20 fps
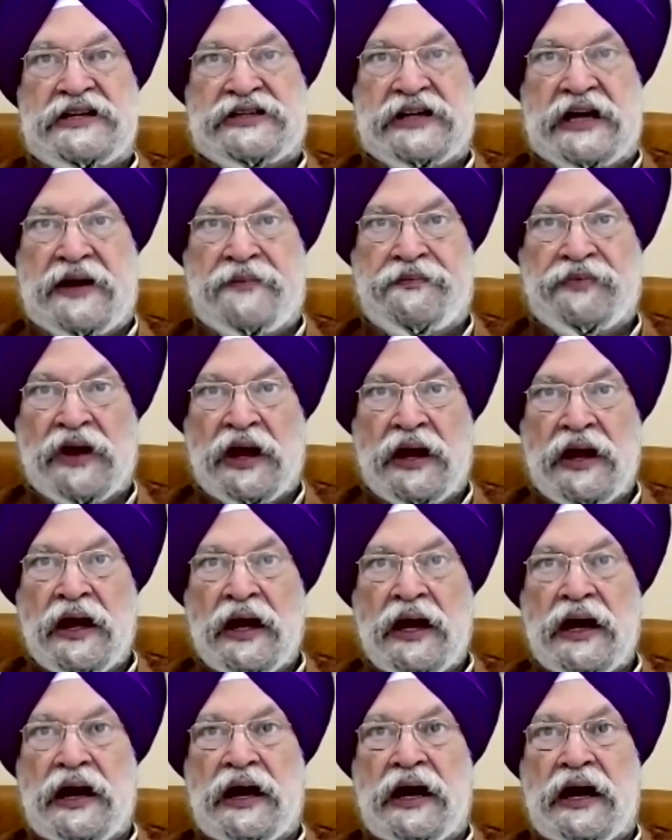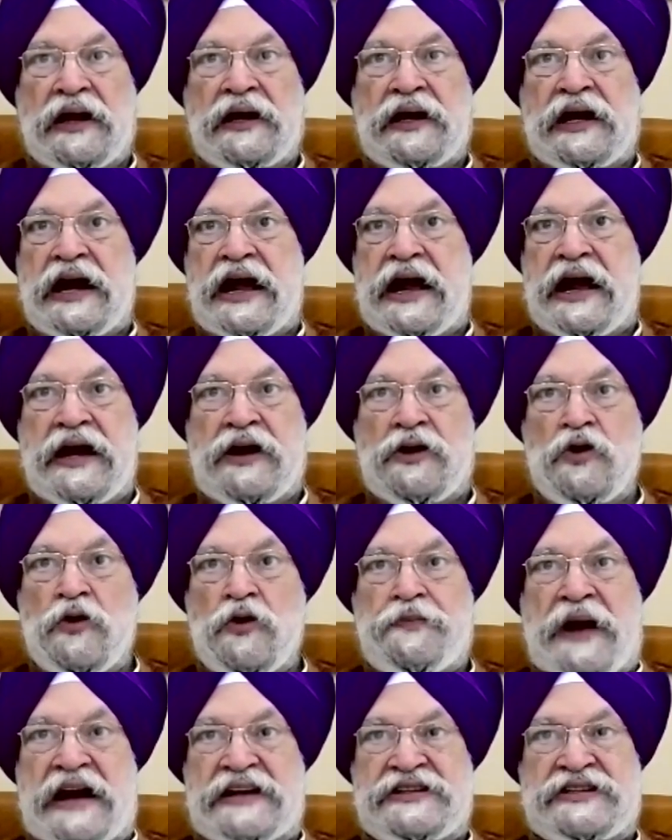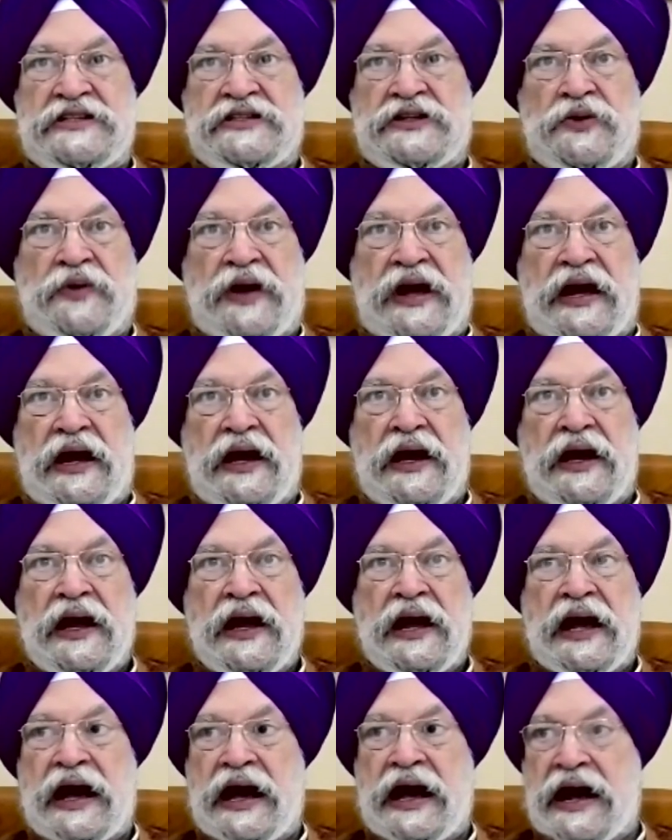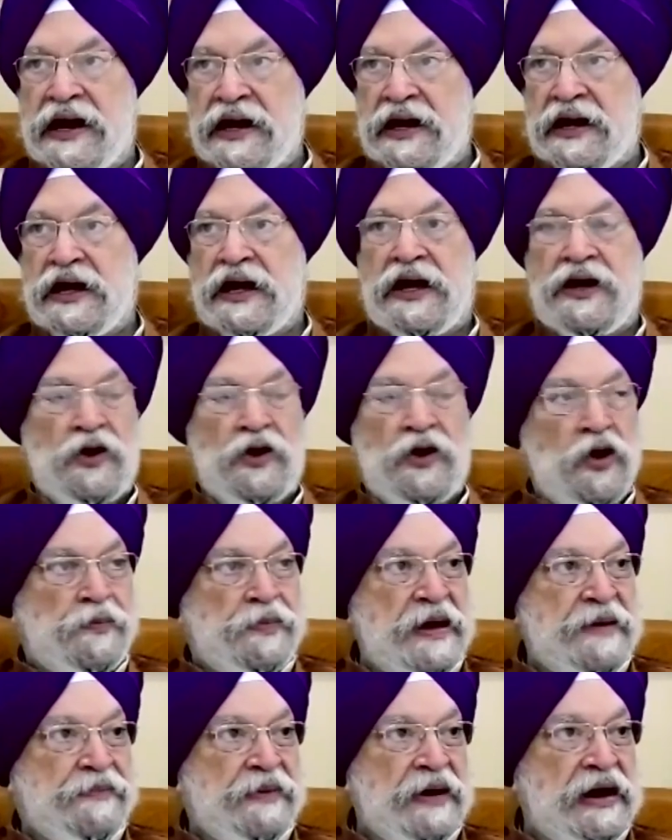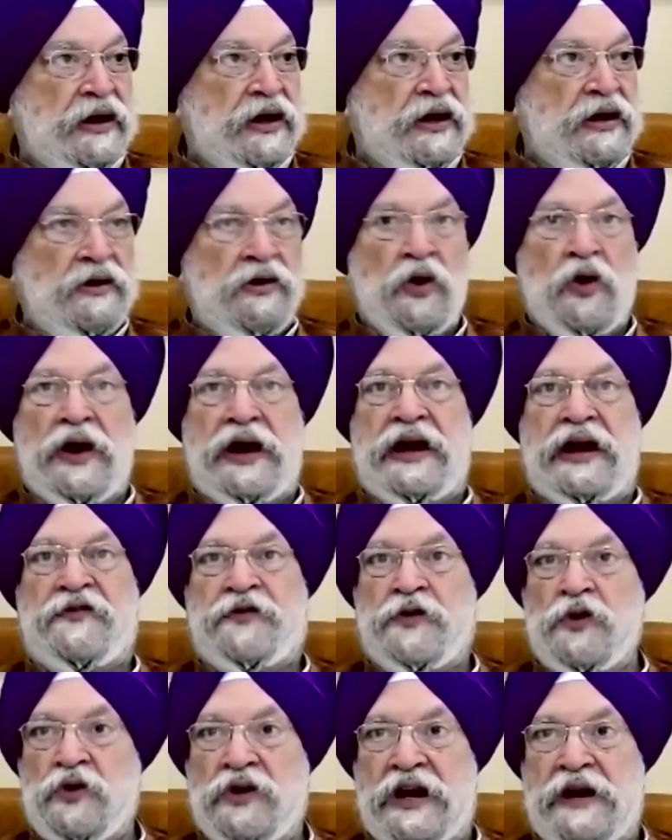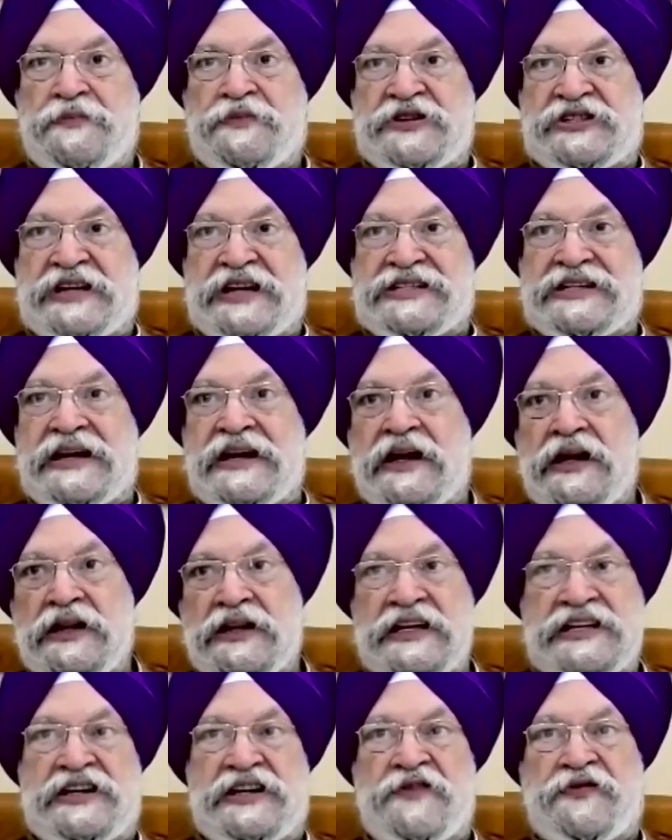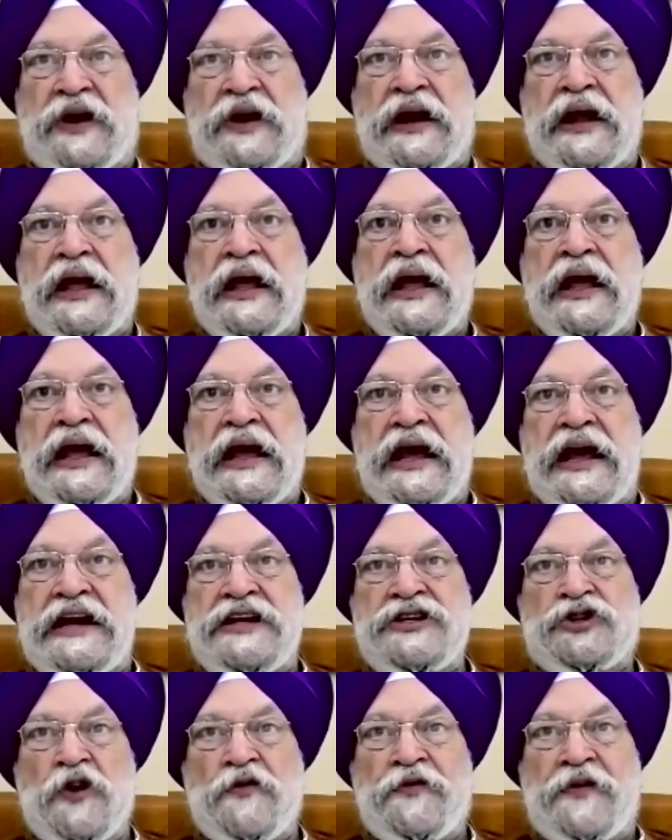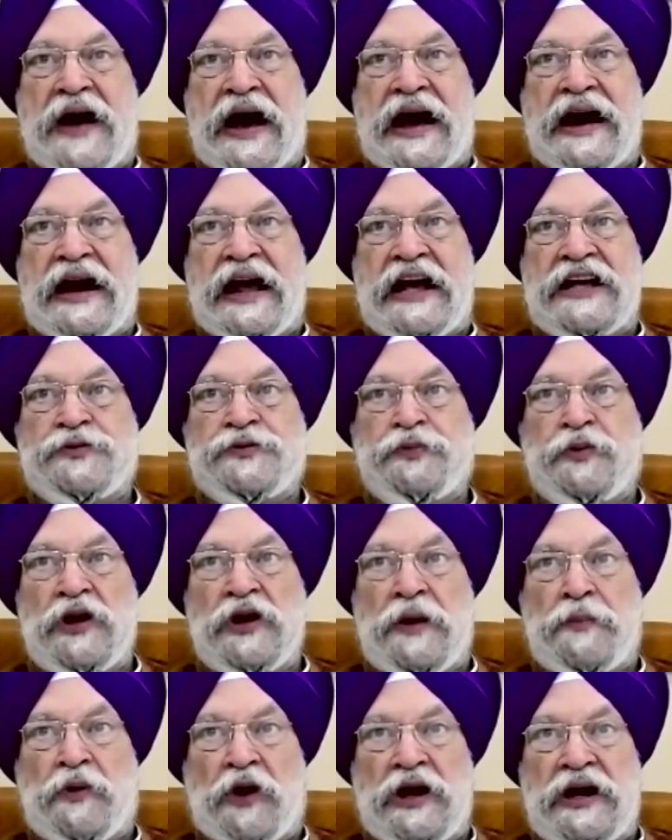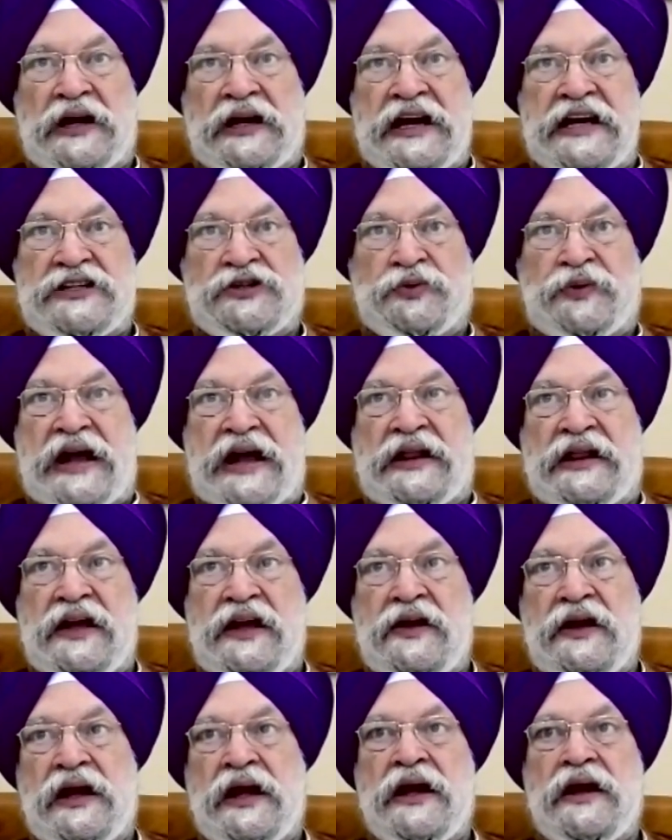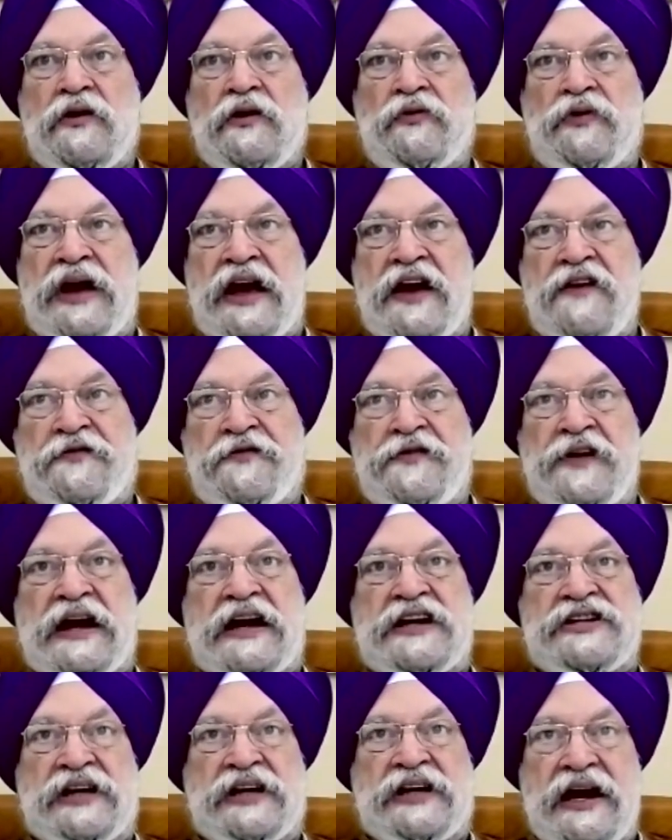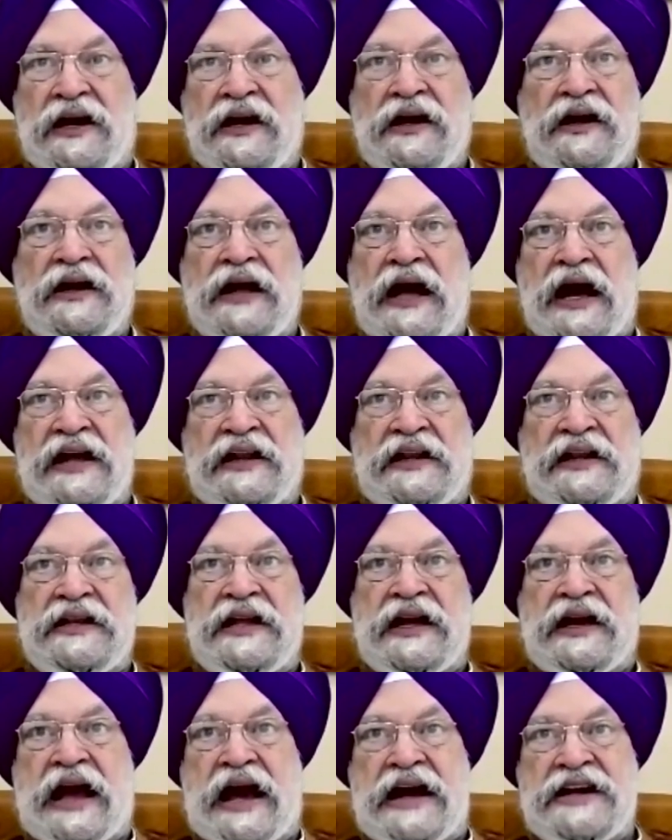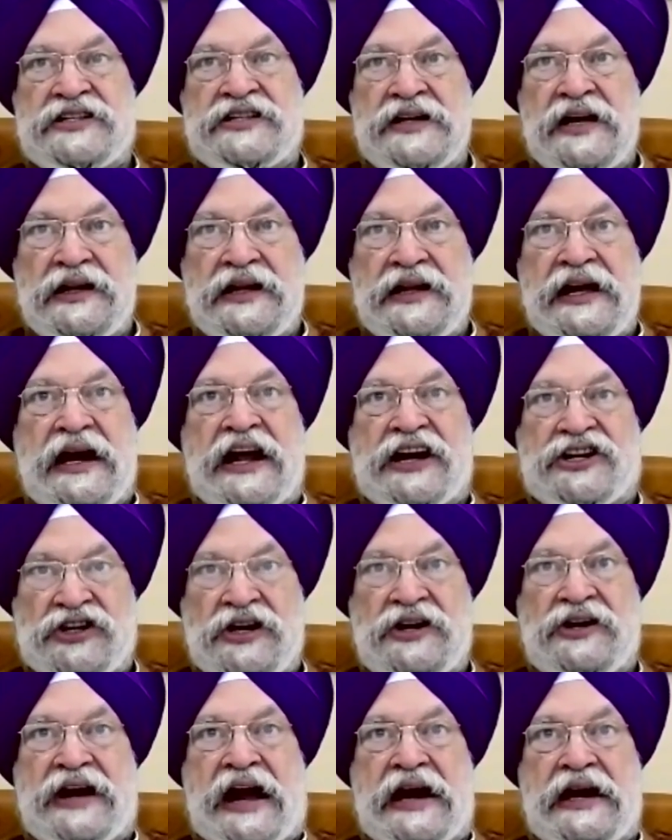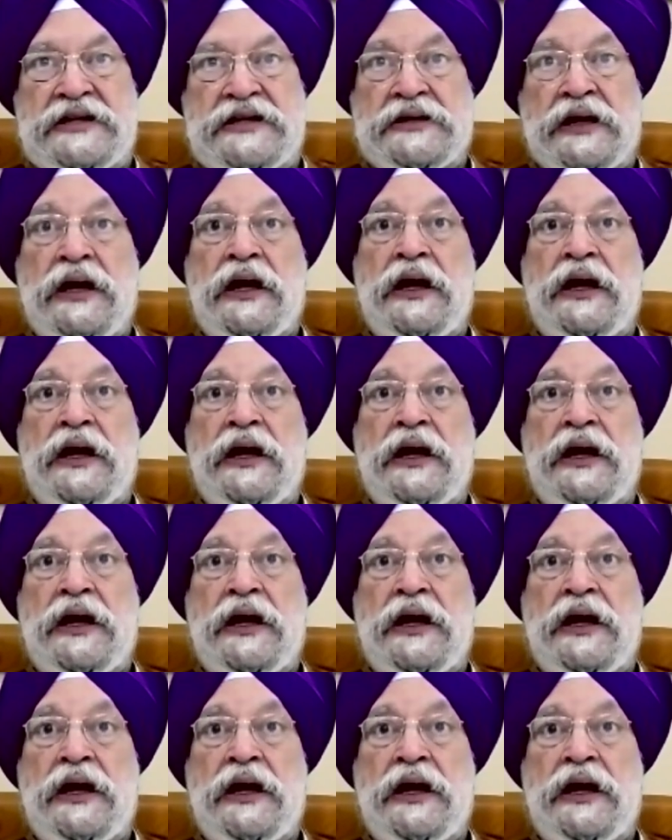is a, a cleric who passes away and uh, you know people go in a funeral procession. That's different. Insofar as politics, when the wave figures hit, I think they cancel the election rally.